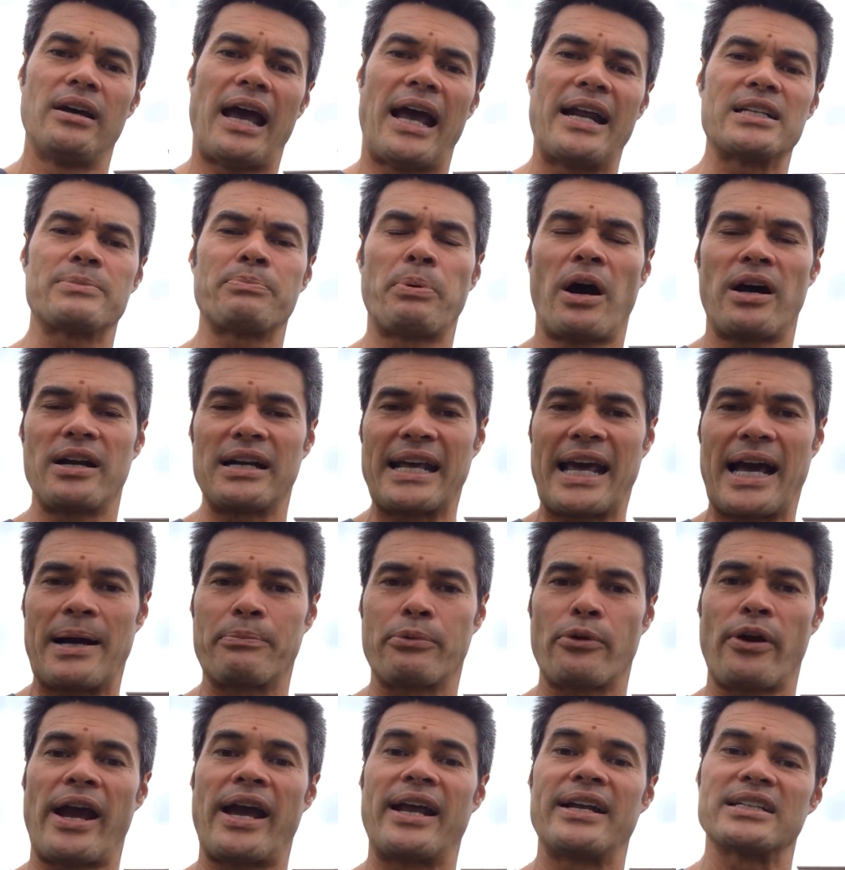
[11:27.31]
And it's partly our
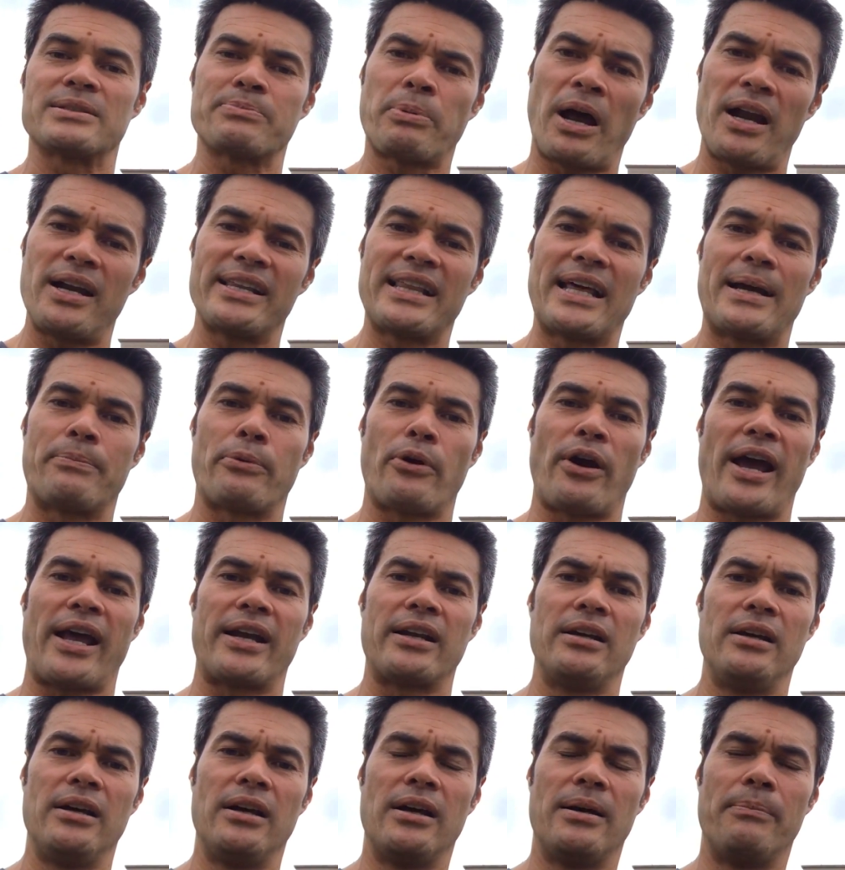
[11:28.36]
brand, it's partly their
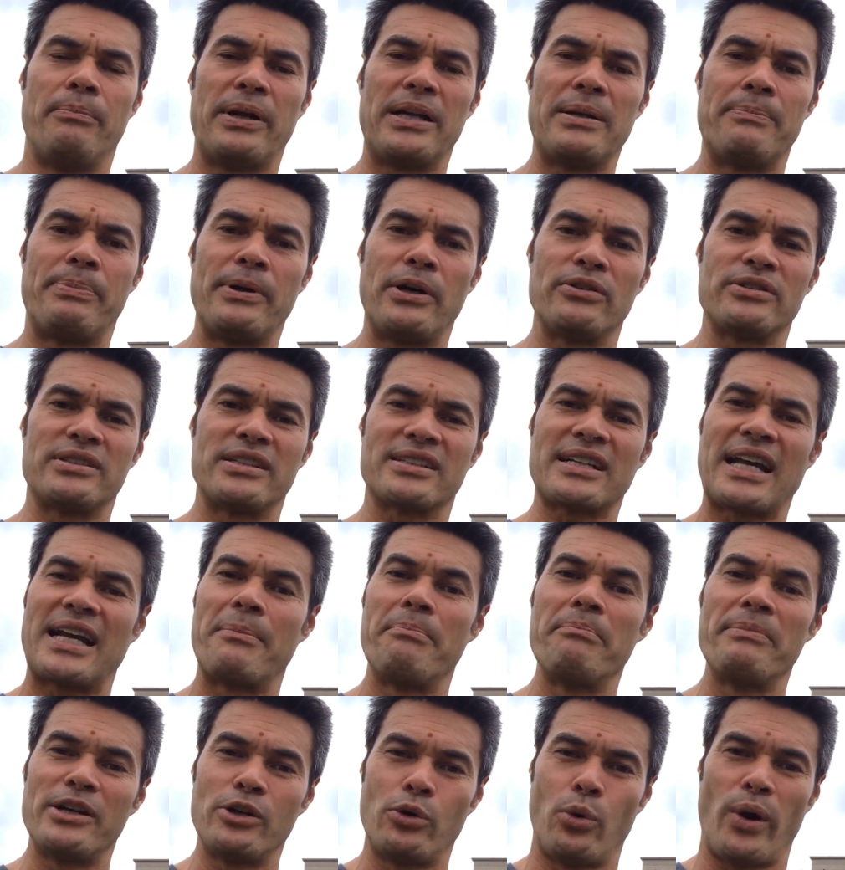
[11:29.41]
brand, but it builds this kind
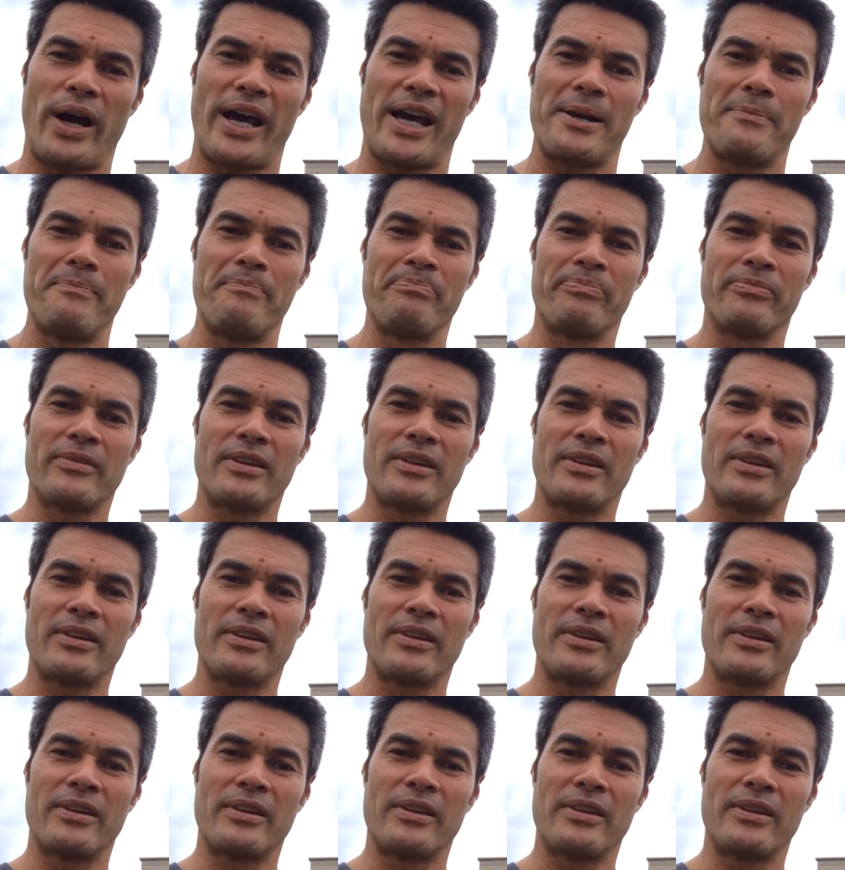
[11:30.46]
of middle way.